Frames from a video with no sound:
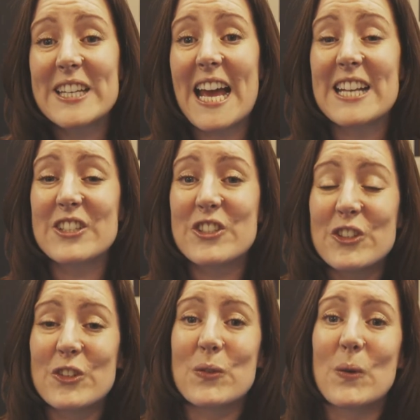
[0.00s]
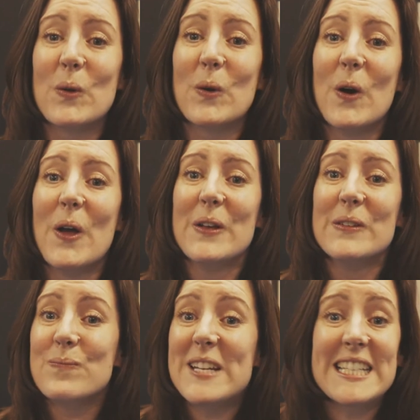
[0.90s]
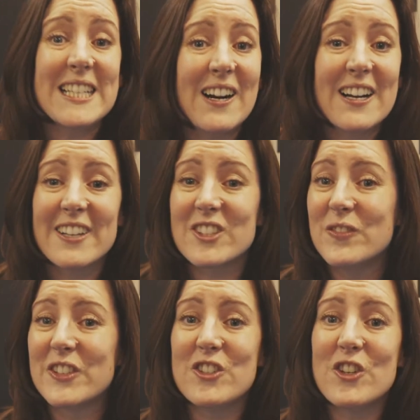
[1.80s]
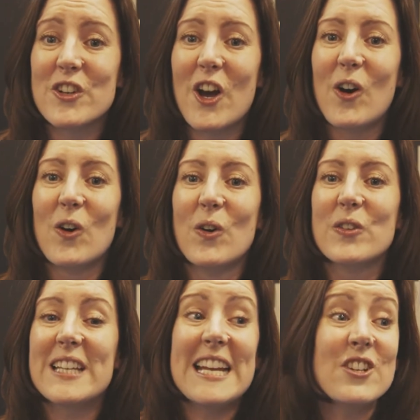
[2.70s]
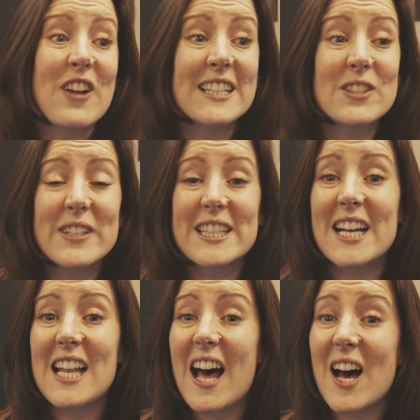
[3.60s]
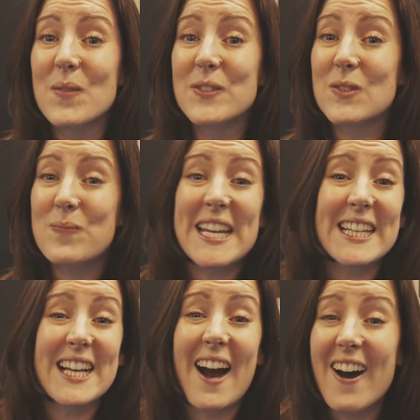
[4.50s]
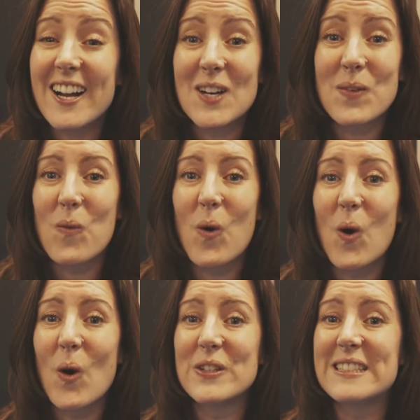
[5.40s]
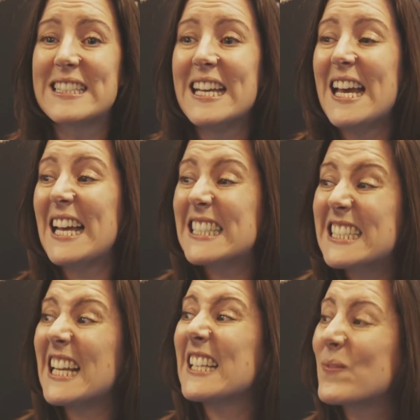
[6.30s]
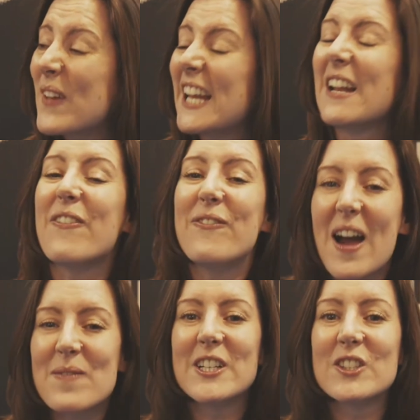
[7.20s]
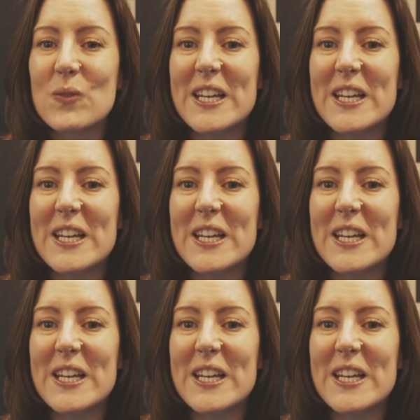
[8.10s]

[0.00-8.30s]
weekend as usual, meeting our customers new and old, interacting with the clubs, being at the Car Club Awards. It's just been a fabulous